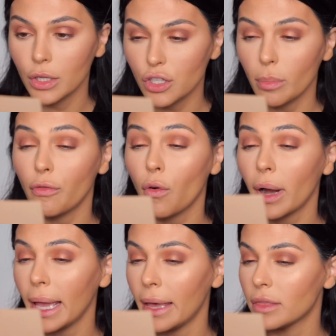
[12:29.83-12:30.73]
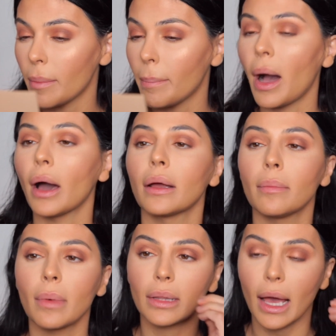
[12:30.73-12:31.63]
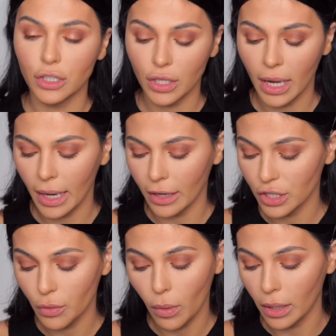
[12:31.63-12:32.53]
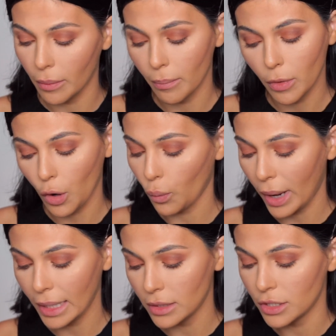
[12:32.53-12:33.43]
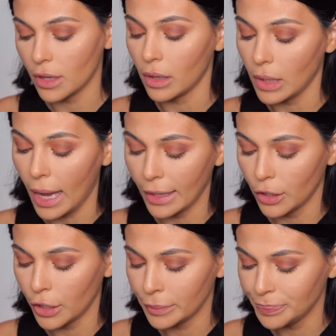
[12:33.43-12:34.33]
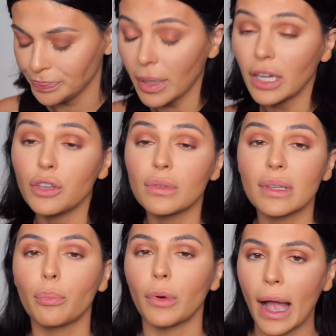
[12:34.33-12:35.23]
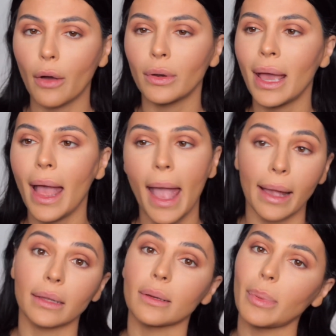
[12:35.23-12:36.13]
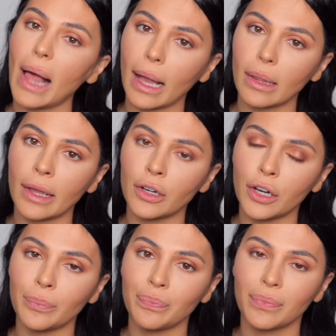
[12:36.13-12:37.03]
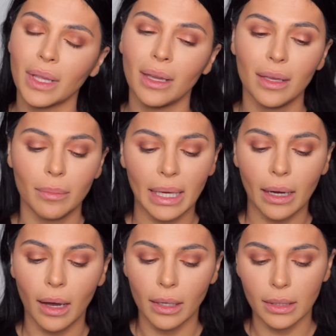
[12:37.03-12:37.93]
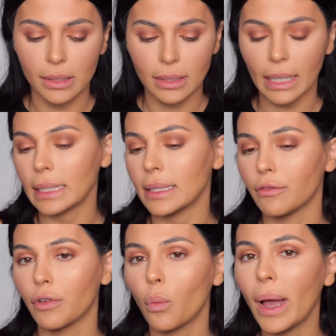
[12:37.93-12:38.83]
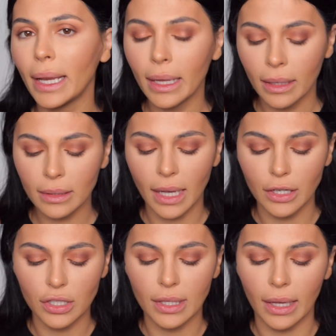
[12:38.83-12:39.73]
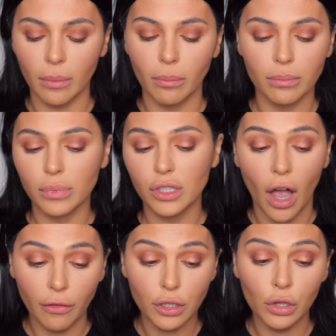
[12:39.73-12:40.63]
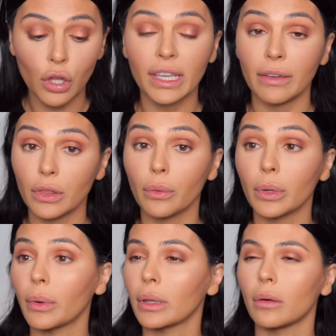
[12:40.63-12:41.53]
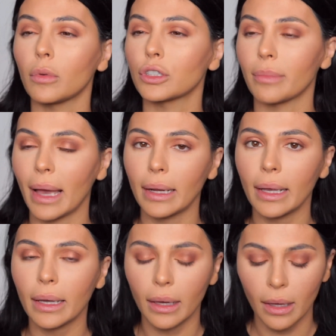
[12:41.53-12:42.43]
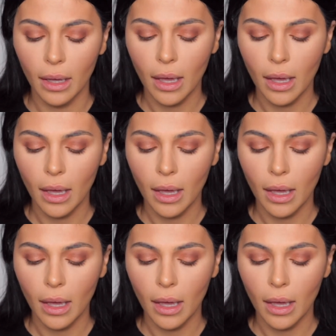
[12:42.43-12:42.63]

So before I hit the bottom lash line, I actually wanna go right into the liner. I'm gonna use a brown and a black liner because like I said, for weddings, I just like a softer look even though we're going a little more dramatic.